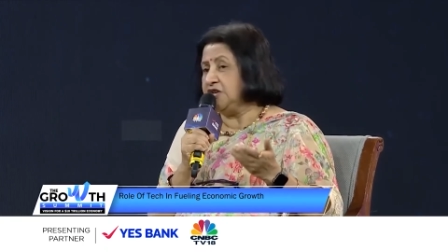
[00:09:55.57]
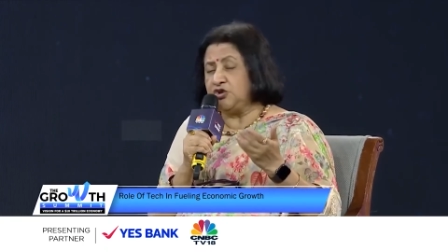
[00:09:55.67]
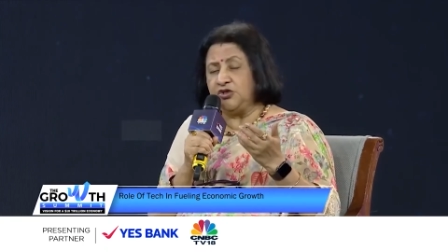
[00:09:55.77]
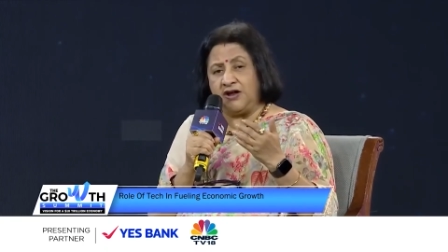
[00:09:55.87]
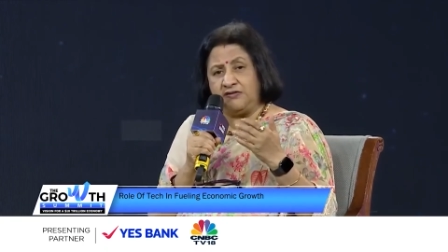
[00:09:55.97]

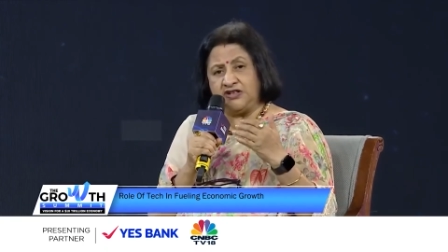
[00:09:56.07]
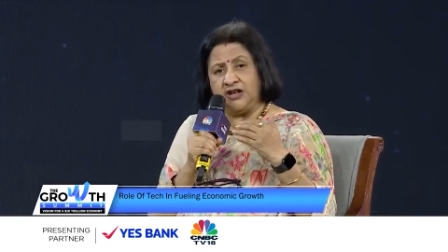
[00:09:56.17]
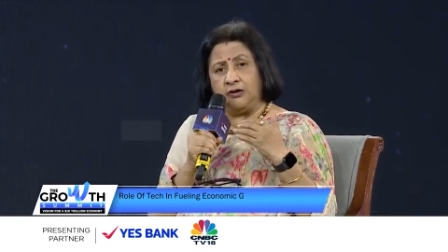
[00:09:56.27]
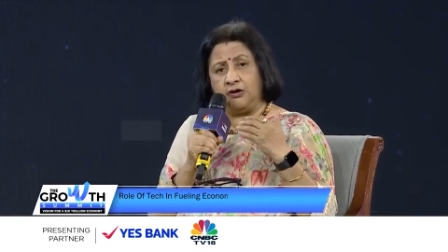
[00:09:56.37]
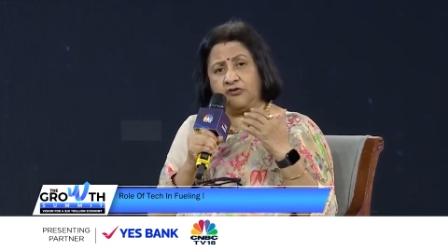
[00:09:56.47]
So there is
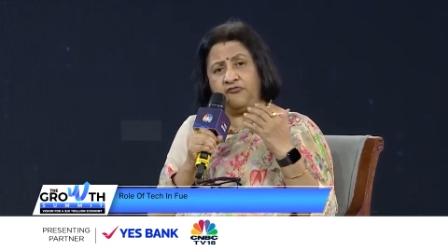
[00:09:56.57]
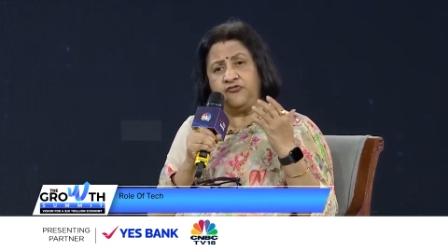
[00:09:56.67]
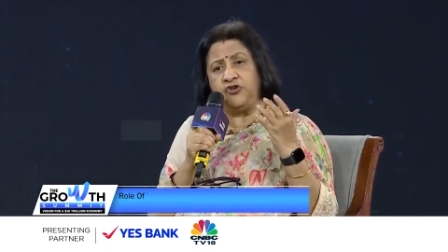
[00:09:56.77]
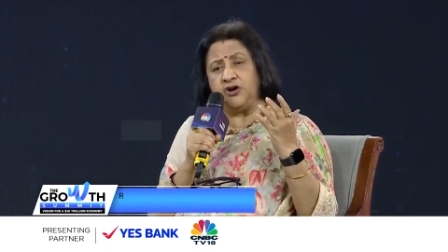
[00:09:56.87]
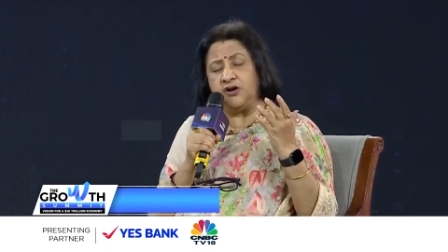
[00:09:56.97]
a lot of
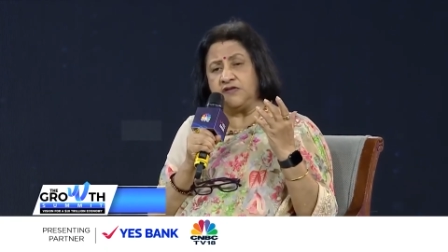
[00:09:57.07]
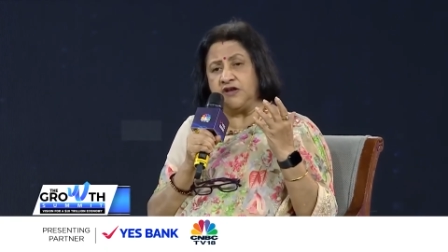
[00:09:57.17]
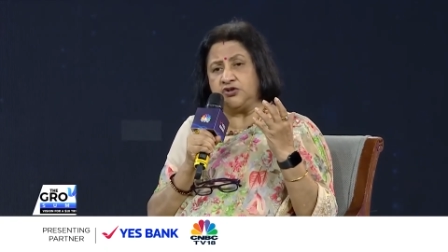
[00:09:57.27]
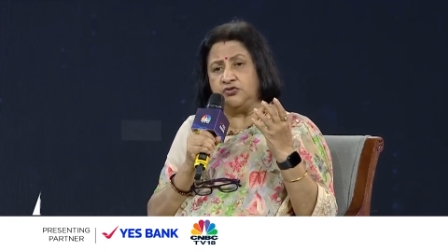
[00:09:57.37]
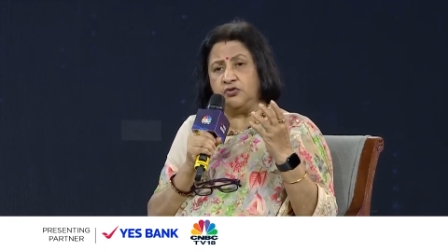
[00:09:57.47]
fear
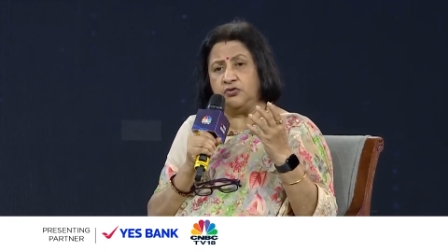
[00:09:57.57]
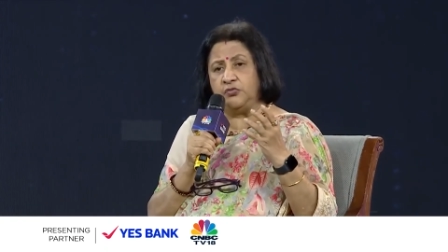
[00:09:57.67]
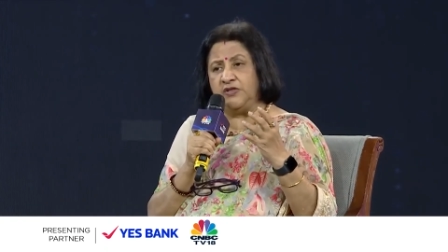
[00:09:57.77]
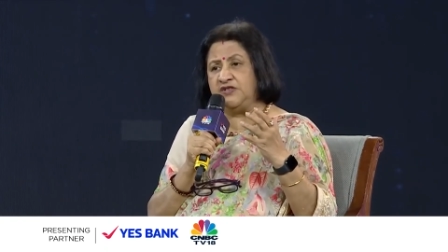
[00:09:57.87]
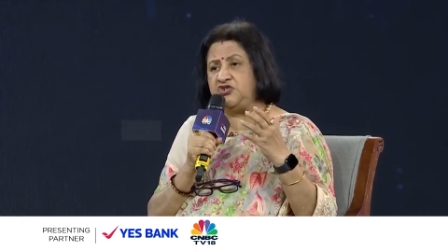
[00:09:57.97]
that,
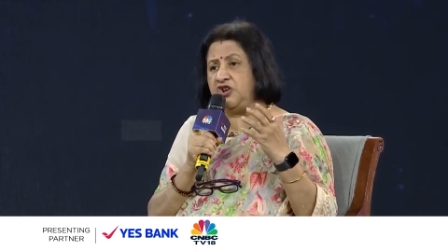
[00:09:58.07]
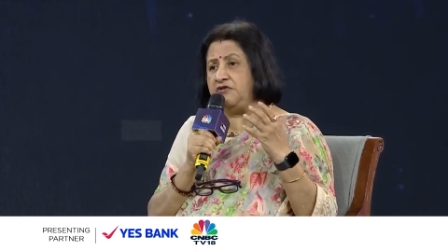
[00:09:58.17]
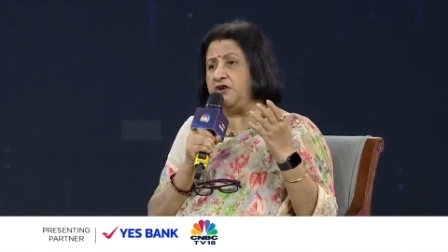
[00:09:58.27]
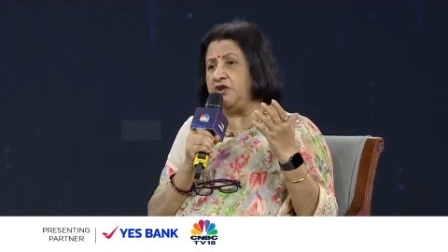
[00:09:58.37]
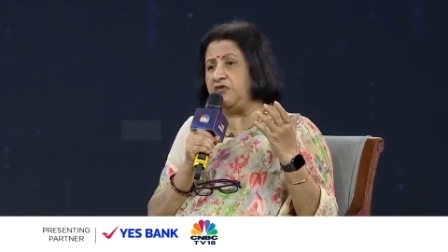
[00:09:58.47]
with
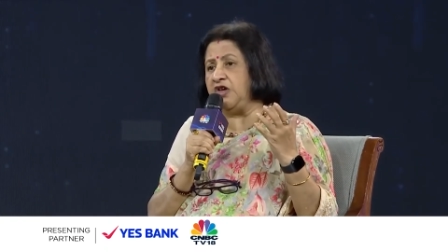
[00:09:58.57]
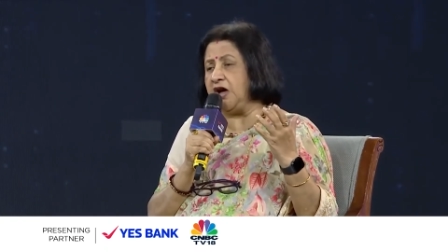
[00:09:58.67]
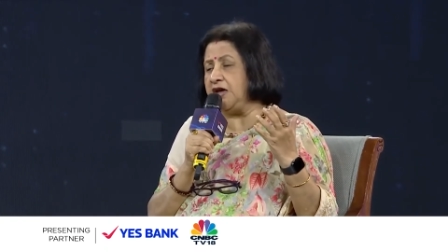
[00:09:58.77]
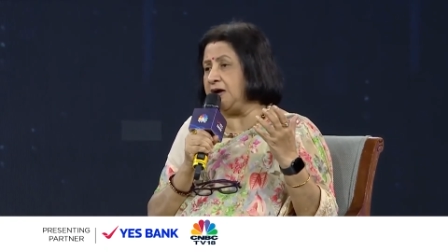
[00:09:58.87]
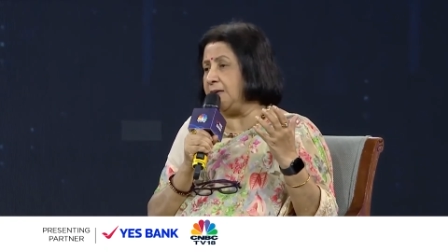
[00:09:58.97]
generative
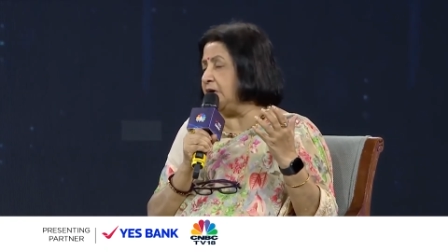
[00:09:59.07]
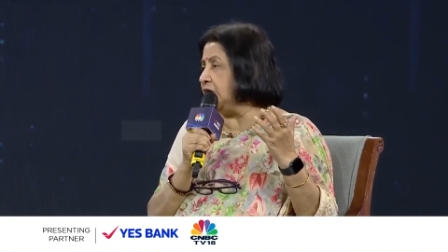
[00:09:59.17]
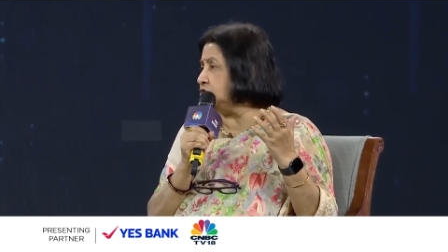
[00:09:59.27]
AI coming